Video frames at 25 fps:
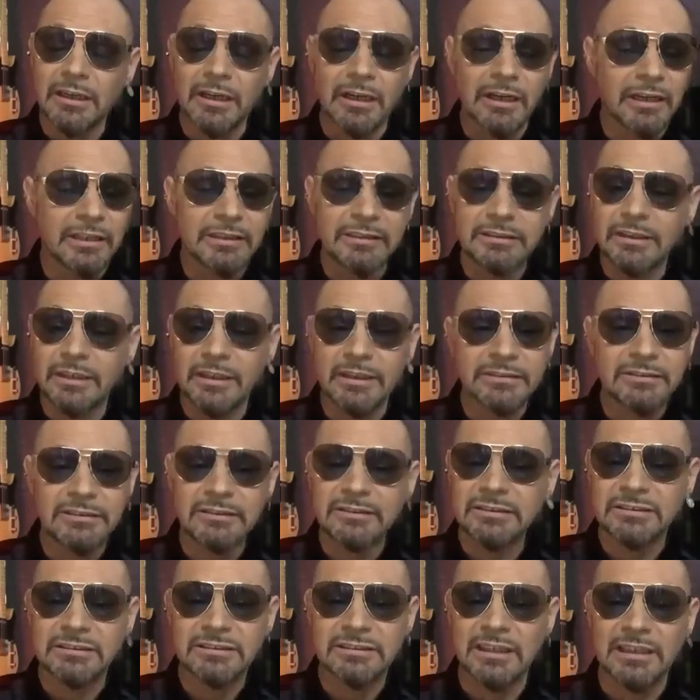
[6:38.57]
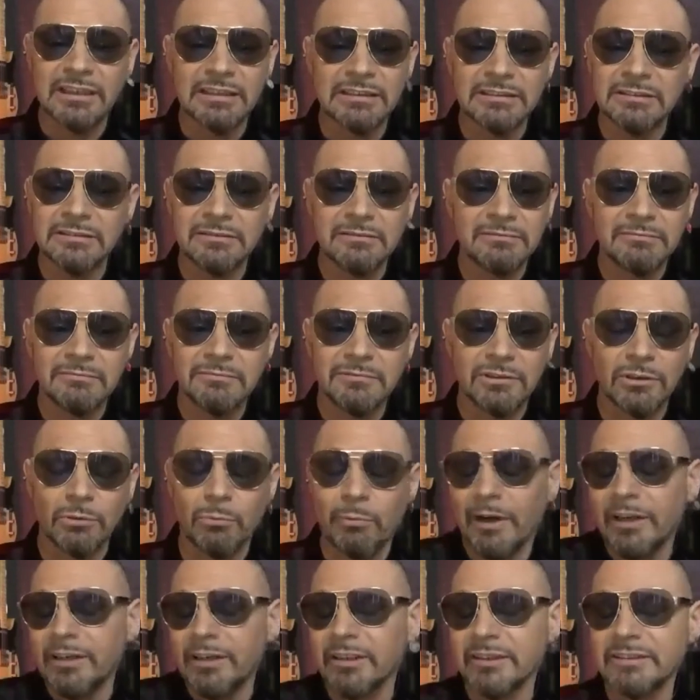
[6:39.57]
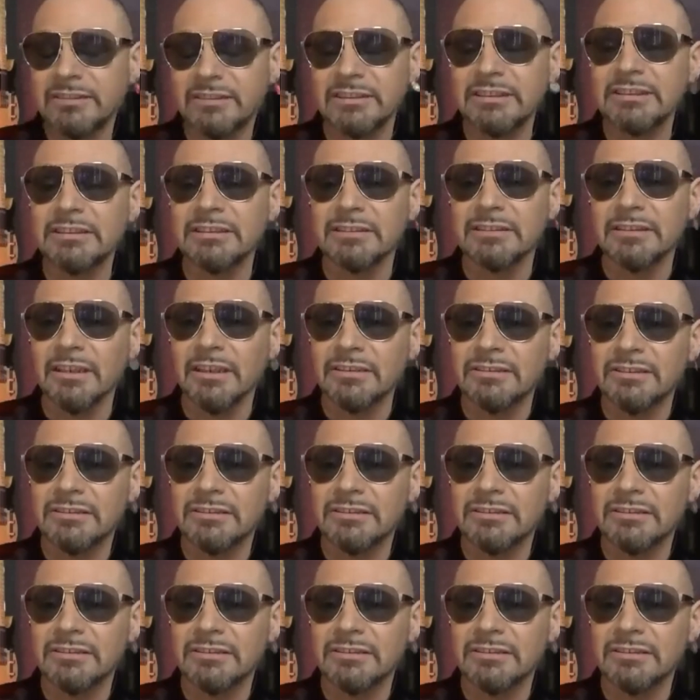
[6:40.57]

I just sung the way I sing.